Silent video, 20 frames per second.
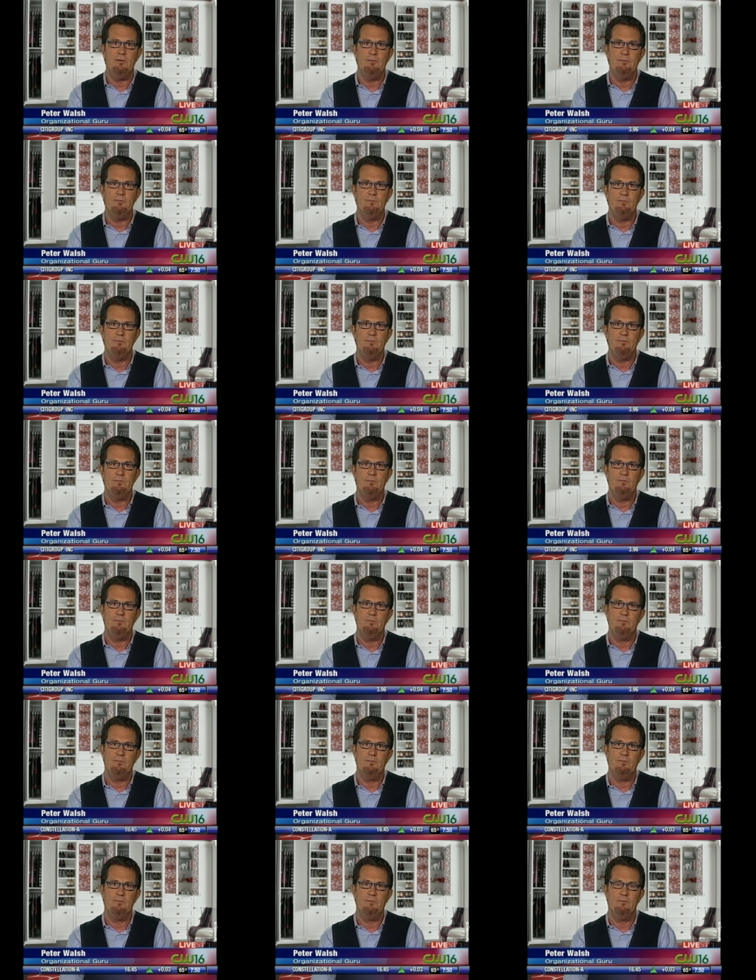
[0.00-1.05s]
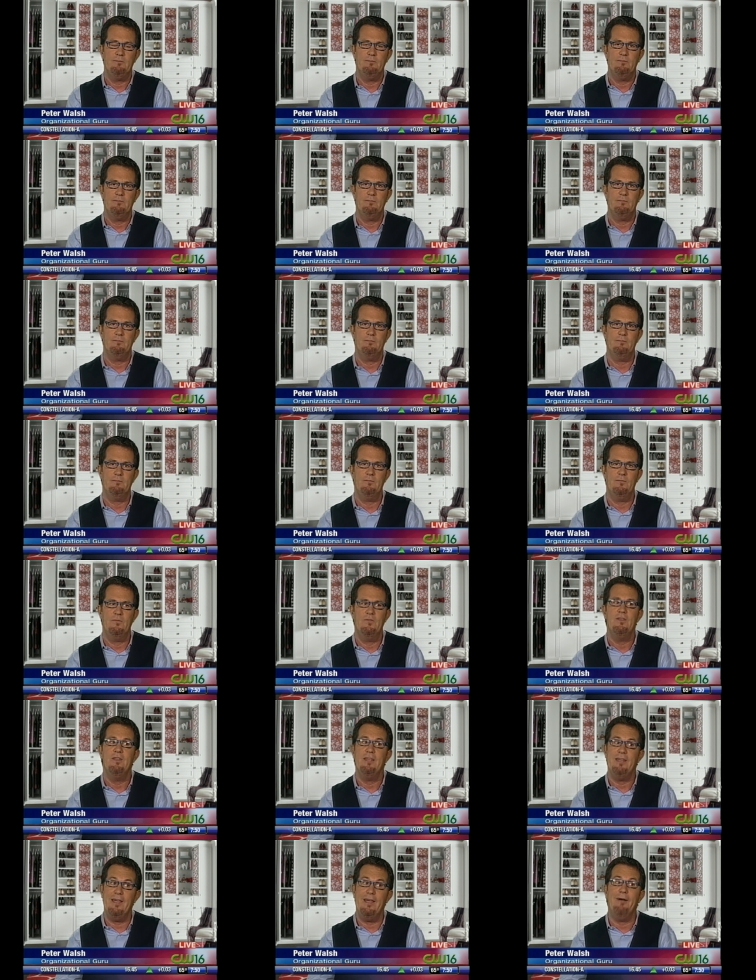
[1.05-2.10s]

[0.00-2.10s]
I'm looking over your shoulder and I'm seeing